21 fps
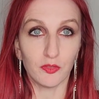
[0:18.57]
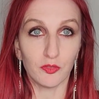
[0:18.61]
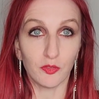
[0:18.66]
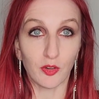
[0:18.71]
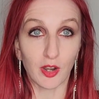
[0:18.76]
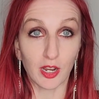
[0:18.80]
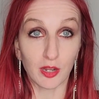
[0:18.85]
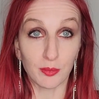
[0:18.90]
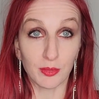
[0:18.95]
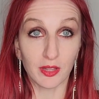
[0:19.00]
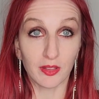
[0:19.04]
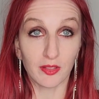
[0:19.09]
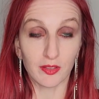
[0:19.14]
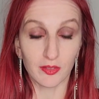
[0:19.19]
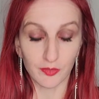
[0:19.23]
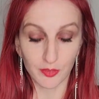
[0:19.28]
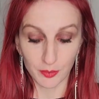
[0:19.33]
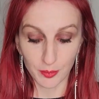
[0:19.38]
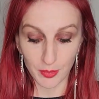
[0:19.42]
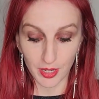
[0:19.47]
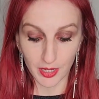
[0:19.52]
Fragments of
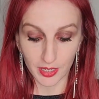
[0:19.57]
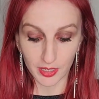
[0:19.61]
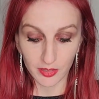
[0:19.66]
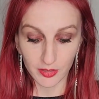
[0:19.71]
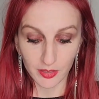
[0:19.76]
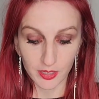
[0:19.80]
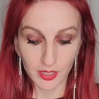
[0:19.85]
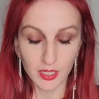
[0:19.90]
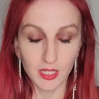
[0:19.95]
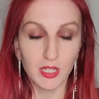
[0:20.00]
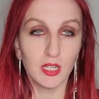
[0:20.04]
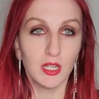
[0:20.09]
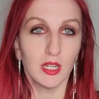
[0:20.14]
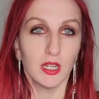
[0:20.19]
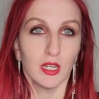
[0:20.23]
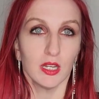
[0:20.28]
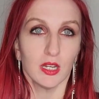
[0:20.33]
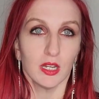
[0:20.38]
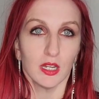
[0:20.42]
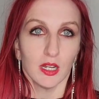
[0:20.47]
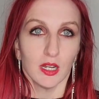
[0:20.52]
the Mind.
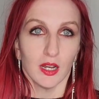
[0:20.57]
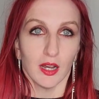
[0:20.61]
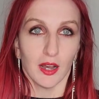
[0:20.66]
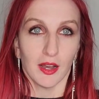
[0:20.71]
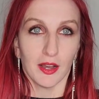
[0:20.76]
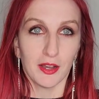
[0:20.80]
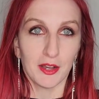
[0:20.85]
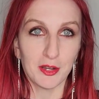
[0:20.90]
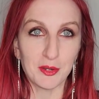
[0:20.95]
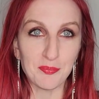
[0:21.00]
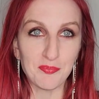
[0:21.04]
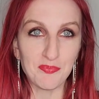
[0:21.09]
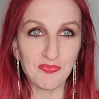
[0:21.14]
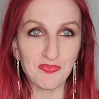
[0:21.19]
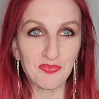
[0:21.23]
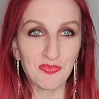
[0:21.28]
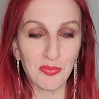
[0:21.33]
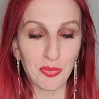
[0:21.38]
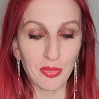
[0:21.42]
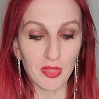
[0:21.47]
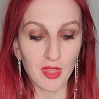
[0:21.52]

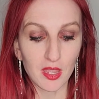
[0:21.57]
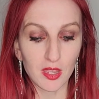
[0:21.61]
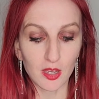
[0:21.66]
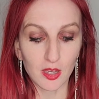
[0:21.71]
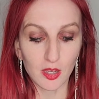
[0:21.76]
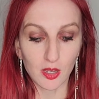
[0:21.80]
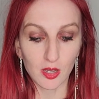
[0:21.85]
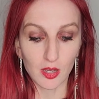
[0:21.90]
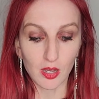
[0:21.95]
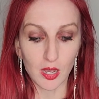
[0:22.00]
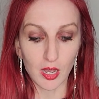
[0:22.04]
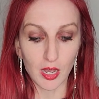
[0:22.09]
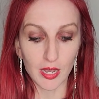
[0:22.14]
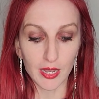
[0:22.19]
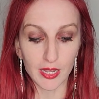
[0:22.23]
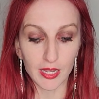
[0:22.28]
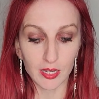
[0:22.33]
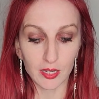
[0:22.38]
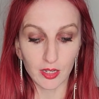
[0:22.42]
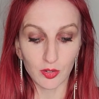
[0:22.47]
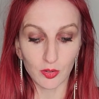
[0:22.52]

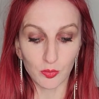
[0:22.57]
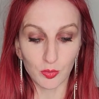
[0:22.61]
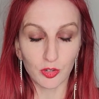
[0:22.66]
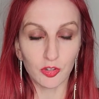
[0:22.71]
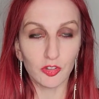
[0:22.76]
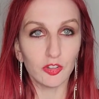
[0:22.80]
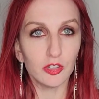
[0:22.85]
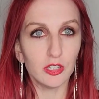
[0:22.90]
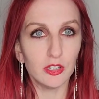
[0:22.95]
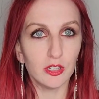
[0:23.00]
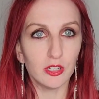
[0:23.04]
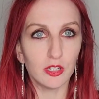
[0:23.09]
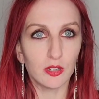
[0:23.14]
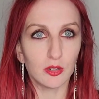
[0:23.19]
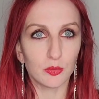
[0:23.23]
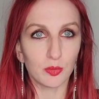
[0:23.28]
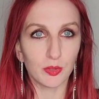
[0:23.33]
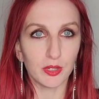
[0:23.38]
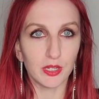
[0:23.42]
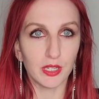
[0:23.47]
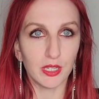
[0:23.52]
I originally did a
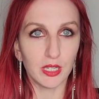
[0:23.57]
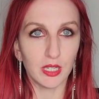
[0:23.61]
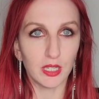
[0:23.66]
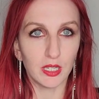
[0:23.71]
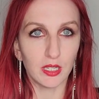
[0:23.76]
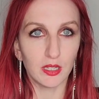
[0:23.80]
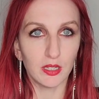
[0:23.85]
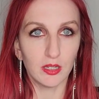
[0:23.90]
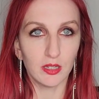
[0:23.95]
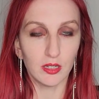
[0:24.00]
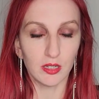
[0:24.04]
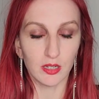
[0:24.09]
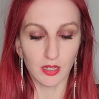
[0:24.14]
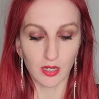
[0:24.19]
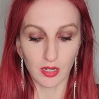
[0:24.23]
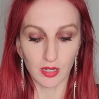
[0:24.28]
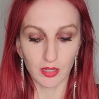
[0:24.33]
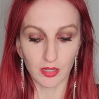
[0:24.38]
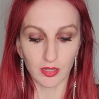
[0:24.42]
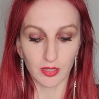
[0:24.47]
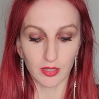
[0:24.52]
reading
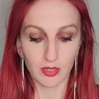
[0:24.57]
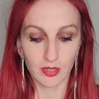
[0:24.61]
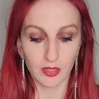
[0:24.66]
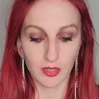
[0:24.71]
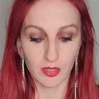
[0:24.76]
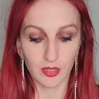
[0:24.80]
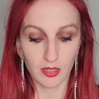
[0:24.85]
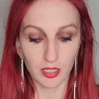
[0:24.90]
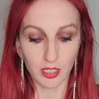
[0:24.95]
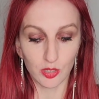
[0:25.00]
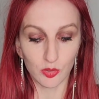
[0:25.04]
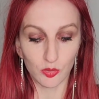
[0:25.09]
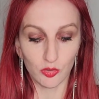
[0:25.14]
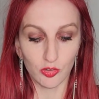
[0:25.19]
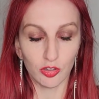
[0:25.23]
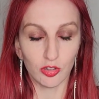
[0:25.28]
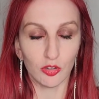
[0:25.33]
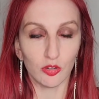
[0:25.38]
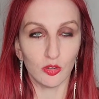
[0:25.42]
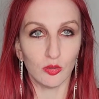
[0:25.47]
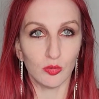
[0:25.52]
on
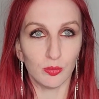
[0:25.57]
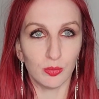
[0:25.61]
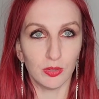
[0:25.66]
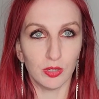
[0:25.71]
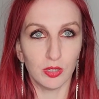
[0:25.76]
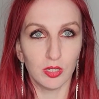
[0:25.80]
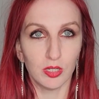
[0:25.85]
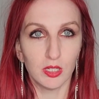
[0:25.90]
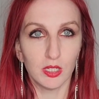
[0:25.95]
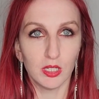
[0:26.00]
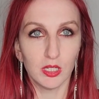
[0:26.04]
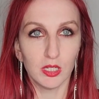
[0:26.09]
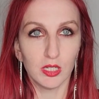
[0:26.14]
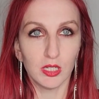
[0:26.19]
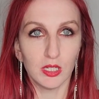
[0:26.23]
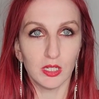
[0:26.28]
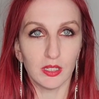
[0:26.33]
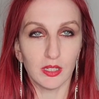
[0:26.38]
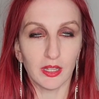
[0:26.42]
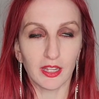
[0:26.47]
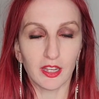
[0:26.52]
YouTube
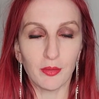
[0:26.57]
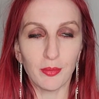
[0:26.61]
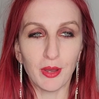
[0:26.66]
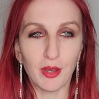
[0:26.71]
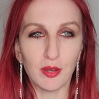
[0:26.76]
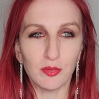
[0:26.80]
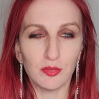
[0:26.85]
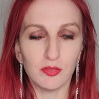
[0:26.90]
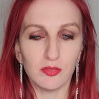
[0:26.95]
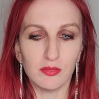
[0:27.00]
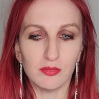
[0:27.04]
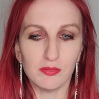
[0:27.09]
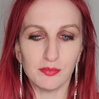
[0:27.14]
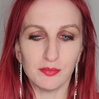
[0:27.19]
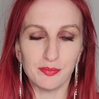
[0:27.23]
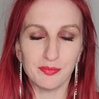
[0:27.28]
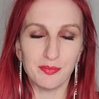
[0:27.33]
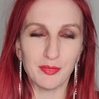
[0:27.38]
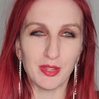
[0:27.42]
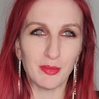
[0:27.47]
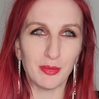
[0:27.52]
like about
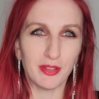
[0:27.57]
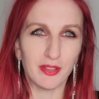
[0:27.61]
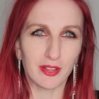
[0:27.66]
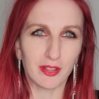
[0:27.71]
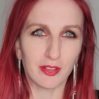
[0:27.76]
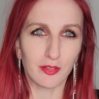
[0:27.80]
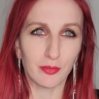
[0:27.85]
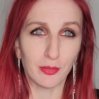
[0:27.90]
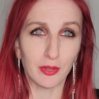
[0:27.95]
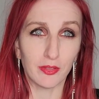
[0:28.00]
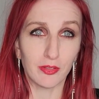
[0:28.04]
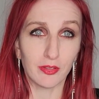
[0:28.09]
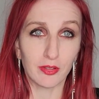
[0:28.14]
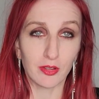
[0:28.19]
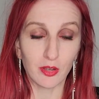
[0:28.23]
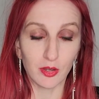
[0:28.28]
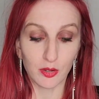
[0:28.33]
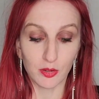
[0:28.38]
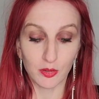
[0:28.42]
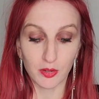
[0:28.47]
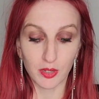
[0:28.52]
maybe 6 months
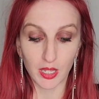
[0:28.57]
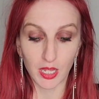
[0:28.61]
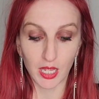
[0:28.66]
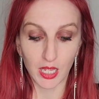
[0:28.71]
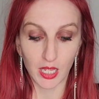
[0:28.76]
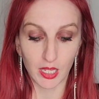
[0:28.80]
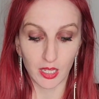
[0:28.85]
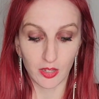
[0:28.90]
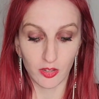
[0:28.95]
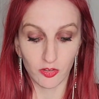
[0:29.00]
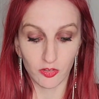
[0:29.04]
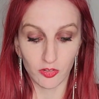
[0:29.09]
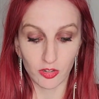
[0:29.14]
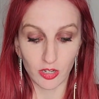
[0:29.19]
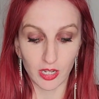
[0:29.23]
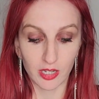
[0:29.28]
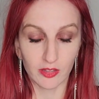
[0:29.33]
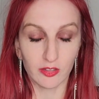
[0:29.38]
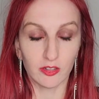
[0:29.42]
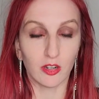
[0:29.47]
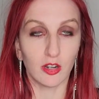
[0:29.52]
ago, and
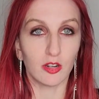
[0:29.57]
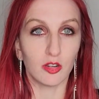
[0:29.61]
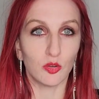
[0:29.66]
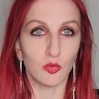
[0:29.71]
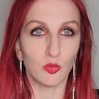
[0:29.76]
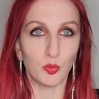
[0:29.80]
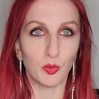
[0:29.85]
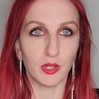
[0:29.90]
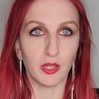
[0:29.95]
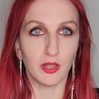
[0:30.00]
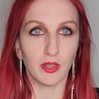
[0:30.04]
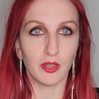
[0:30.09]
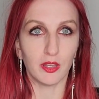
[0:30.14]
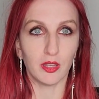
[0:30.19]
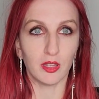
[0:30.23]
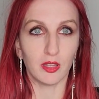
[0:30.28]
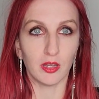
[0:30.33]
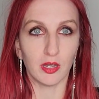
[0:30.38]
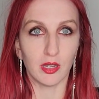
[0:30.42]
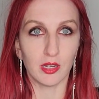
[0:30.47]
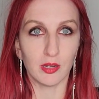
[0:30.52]
I started with
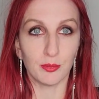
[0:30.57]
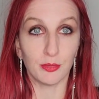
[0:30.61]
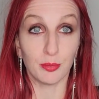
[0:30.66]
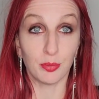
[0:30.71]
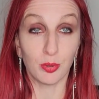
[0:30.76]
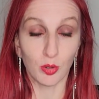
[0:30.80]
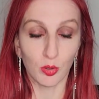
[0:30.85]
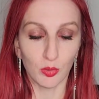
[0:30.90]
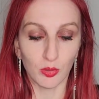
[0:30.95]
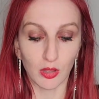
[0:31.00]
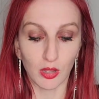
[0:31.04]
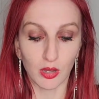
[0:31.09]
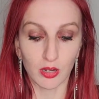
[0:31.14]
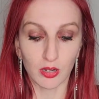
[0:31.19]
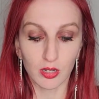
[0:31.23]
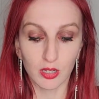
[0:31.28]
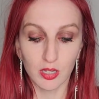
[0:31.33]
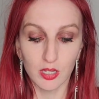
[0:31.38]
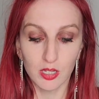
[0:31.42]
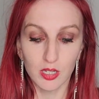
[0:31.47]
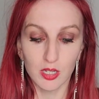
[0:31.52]
the
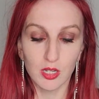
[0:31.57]
prologue.